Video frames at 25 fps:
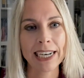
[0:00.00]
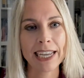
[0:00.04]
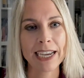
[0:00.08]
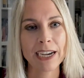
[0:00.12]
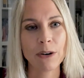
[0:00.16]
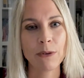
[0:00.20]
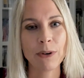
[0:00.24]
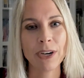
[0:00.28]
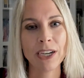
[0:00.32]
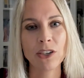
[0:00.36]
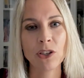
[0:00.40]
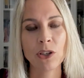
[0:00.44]

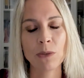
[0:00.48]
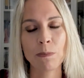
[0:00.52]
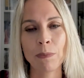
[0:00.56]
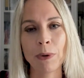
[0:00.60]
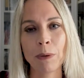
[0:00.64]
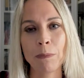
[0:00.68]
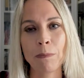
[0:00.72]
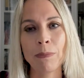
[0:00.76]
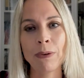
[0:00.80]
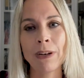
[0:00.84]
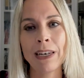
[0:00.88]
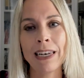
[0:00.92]
language,
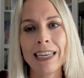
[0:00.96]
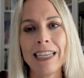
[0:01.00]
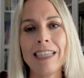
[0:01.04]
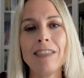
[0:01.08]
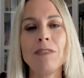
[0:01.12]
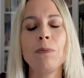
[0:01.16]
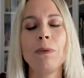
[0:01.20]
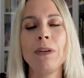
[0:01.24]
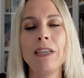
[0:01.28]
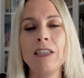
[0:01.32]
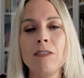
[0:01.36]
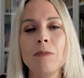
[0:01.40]
but
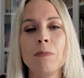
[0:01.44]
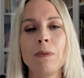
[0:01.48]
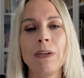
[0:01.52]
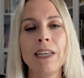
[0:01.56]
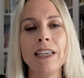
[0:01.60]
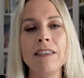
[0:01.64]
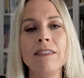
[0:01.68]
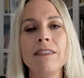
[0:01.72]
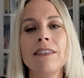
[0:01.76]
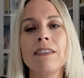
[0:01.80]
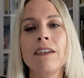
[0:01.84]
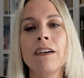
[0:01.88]
please, please,
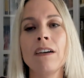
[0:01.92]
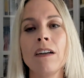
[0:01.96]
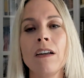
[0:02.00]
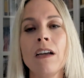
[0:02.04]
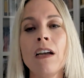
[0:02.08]
please